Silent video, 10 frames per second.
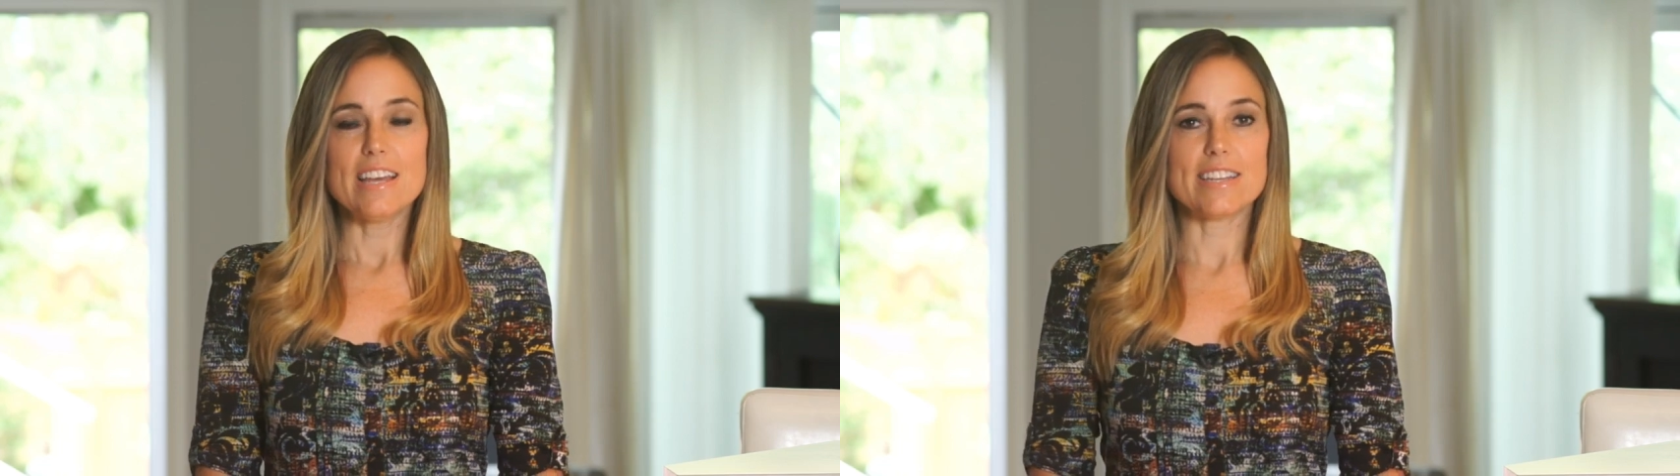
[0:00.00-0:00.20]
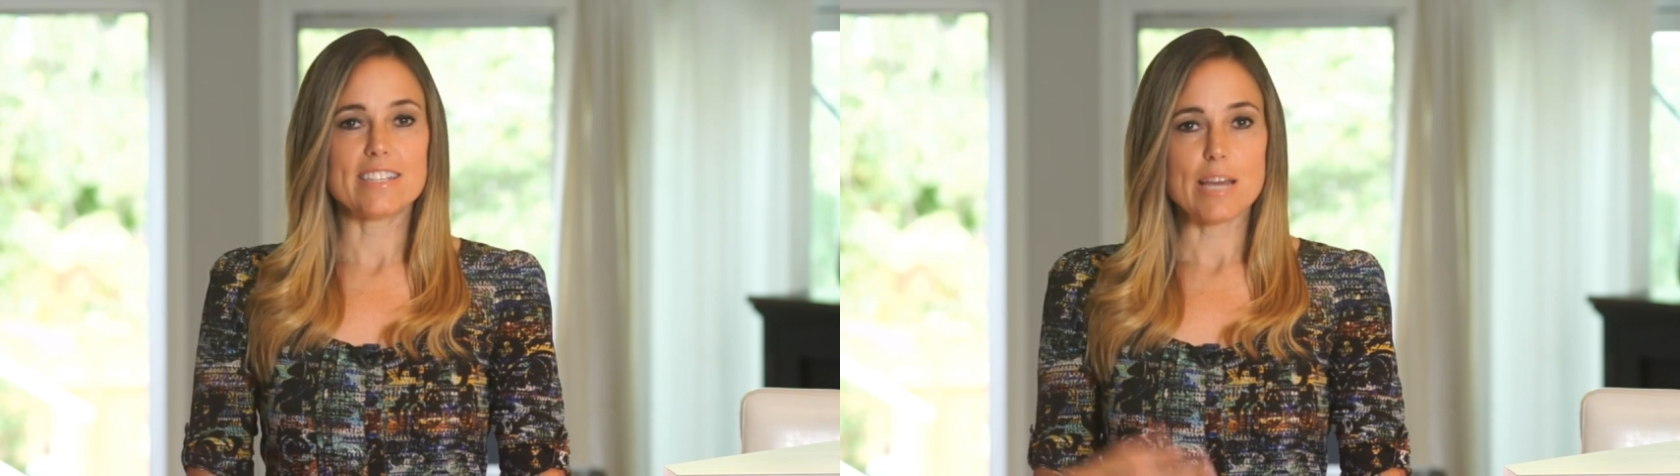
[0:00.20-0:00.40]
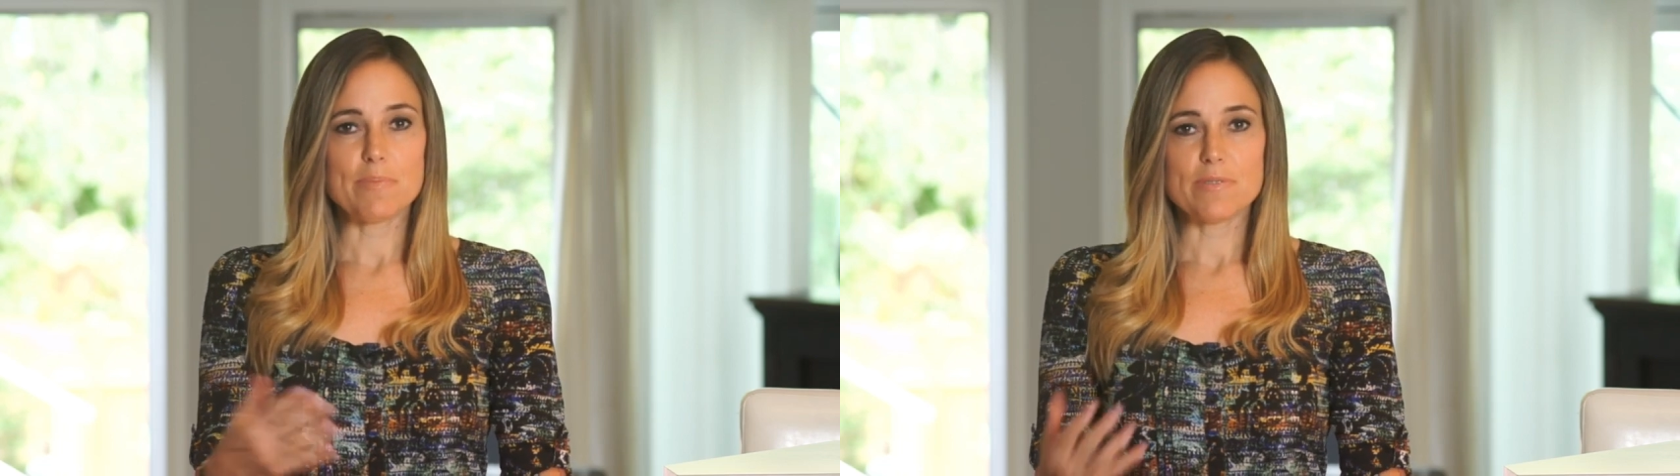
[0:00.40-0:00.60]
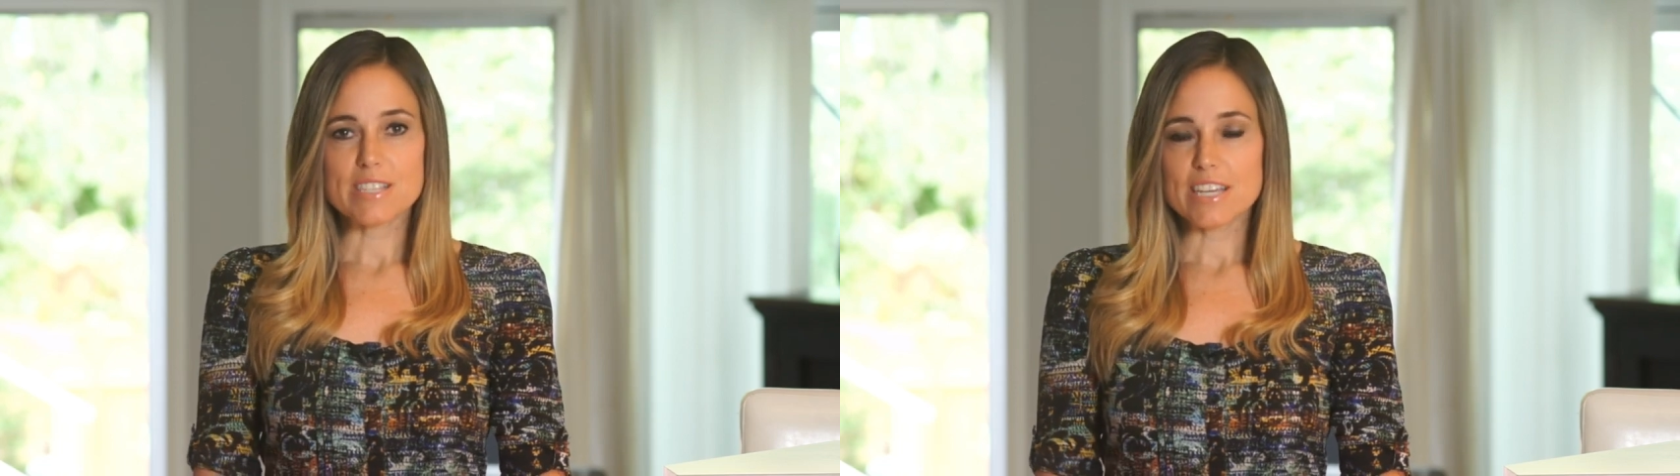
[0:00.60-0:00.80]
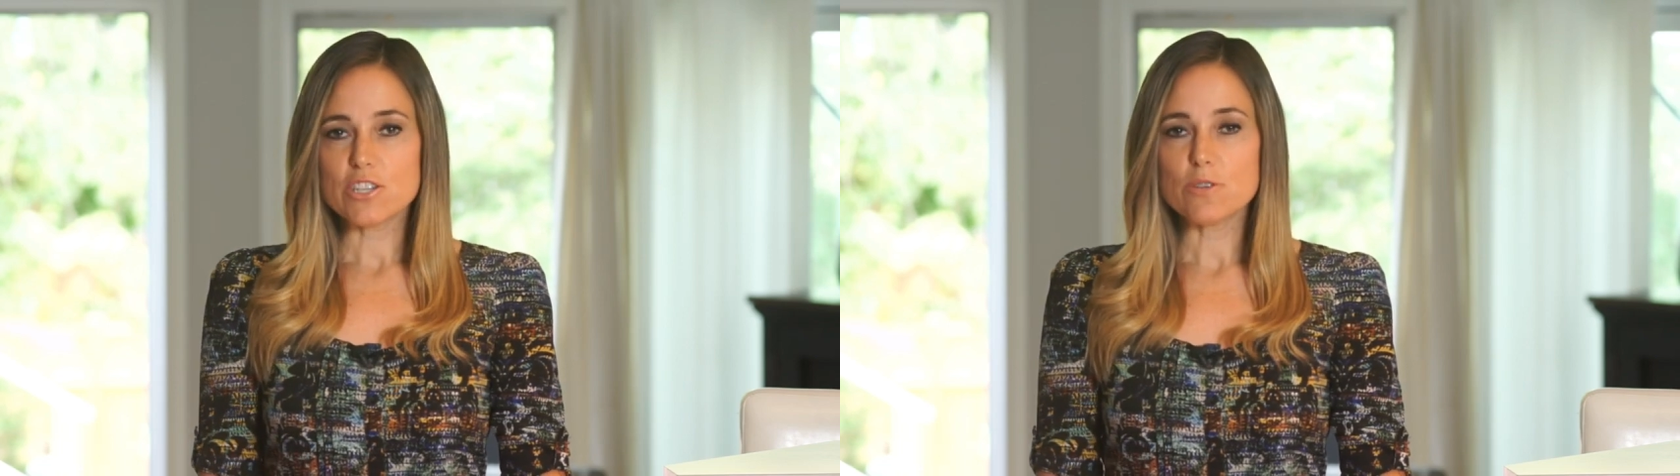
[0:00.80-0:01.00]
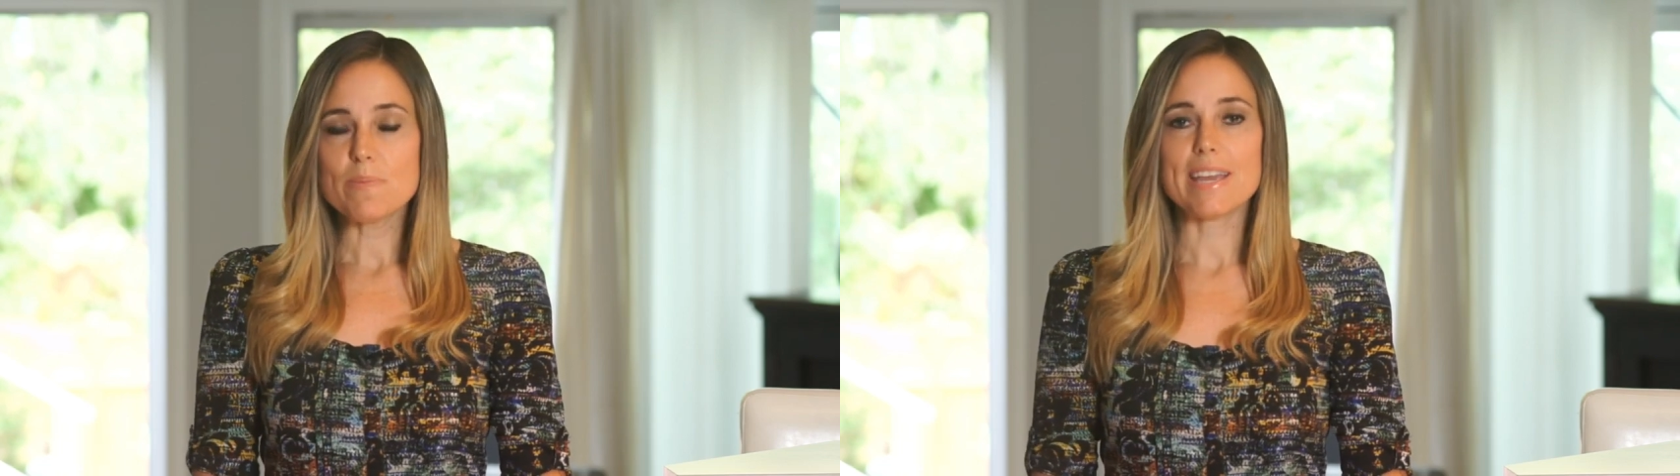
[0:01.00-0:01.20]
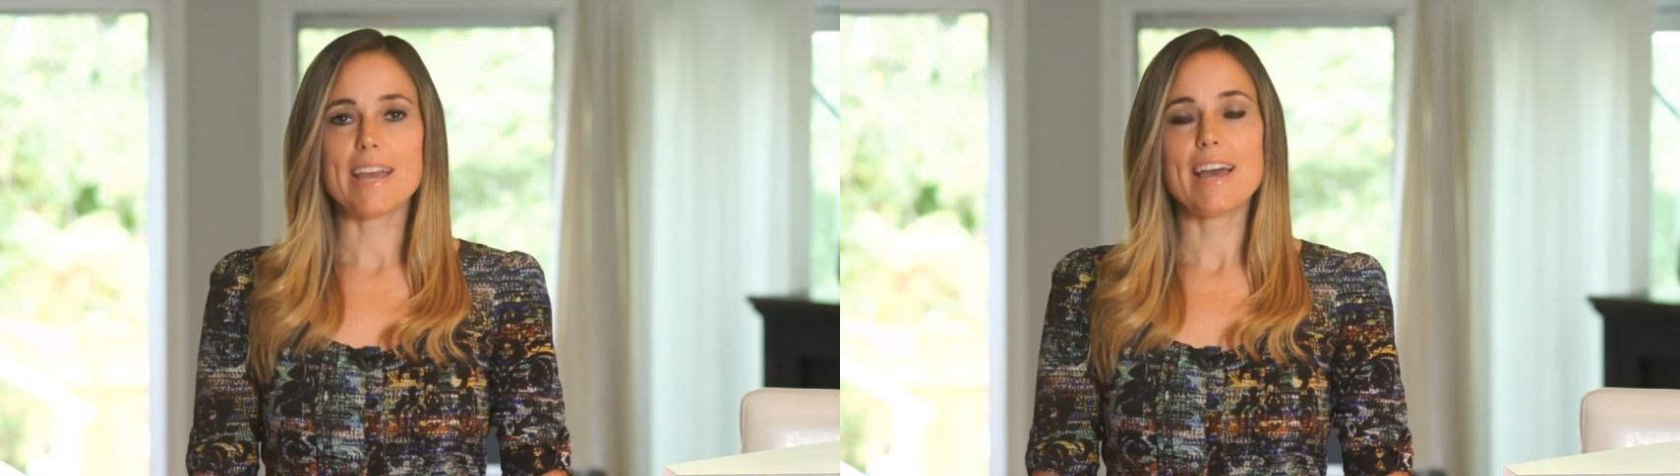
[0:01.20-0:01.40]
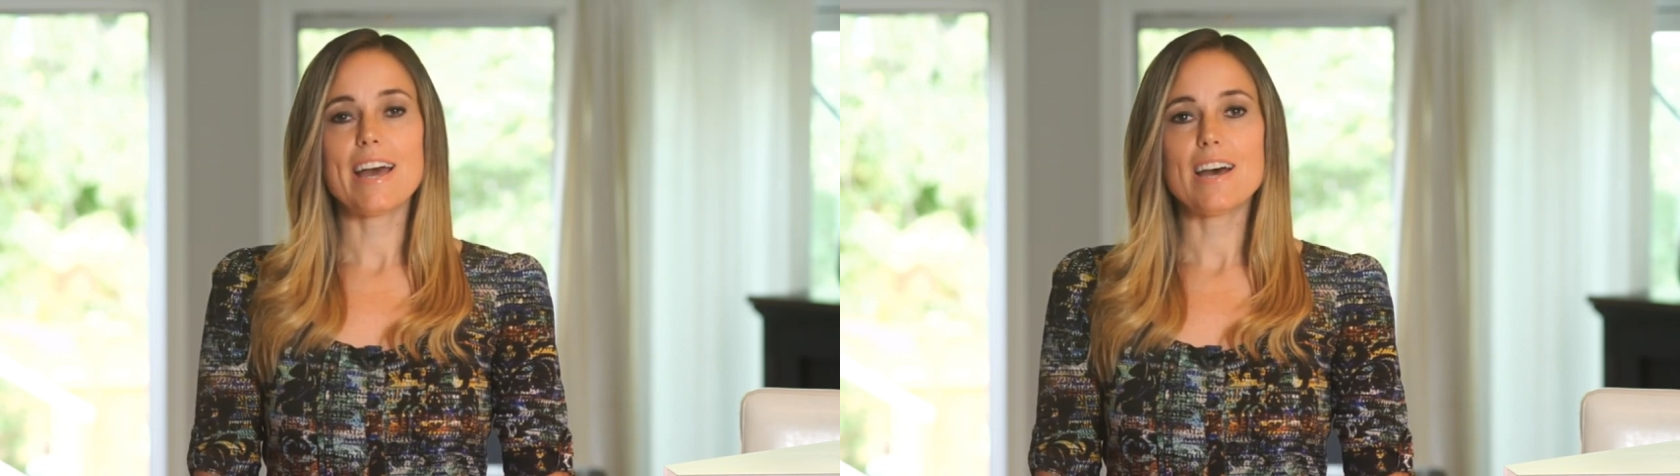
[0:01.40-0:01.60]
the type of skin you may
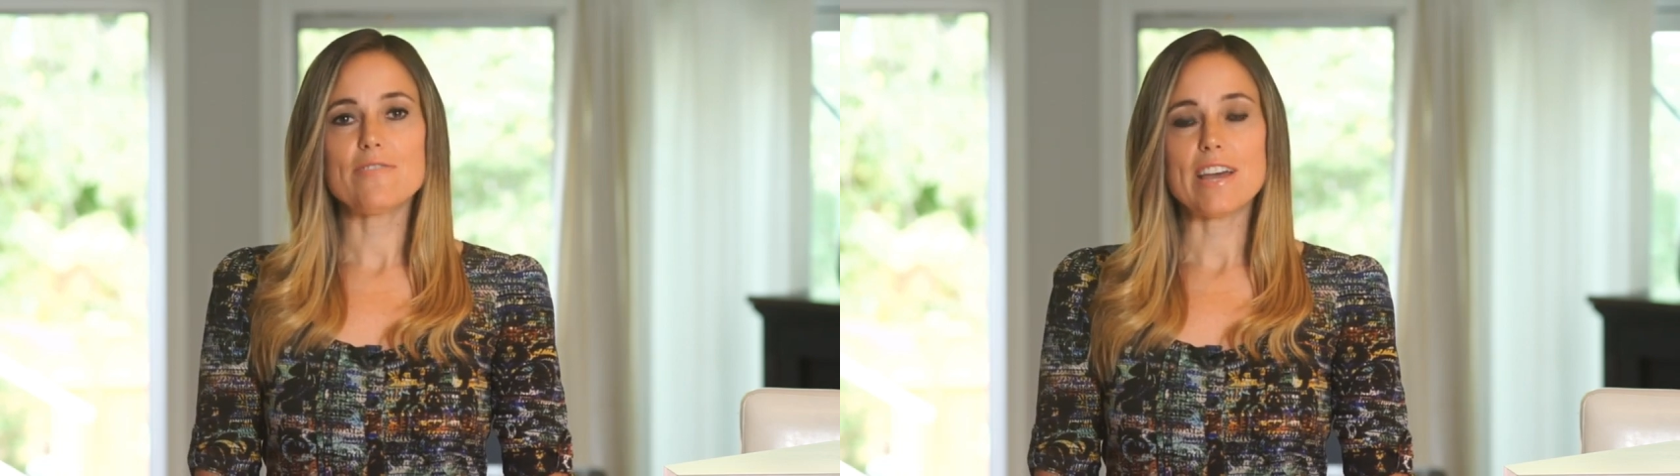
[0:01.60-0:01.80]
have,